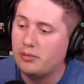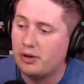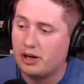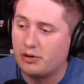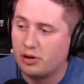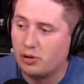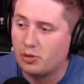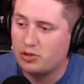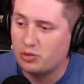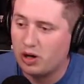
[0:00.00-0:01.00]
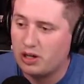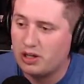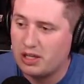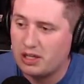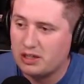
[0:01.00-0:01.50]
but I don't know which
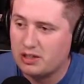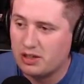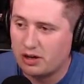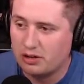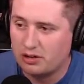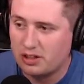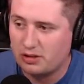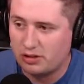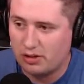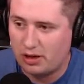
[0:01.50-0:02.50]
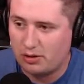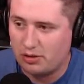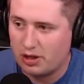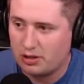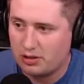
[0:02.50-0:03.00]
one is our legal
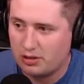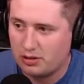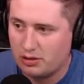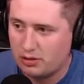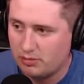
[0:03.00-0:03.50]
encounter yet.